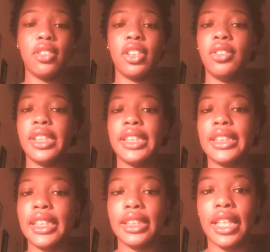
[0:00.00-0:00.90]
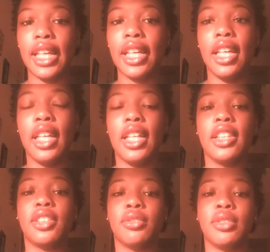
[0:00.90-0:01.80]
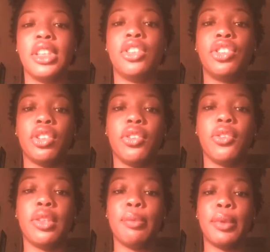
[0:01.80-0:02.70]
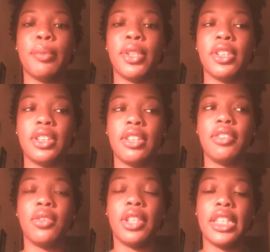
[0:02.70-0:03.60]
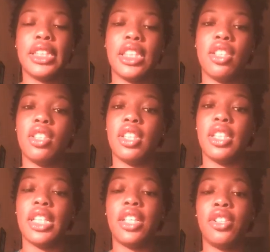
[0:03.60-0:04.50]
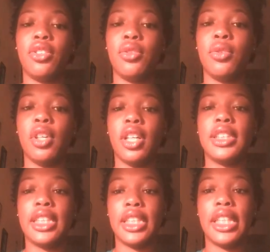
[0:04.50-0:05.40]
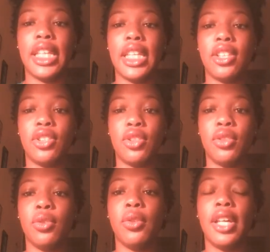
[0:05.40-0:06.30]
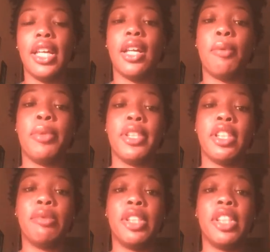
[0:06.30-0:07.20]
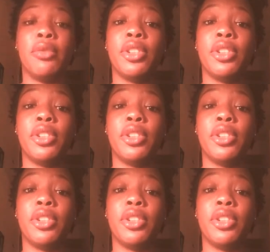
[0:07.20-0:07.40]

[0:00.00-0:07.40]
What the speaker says: little things like that to really show the members of the organization that you are dedicated to helping the community,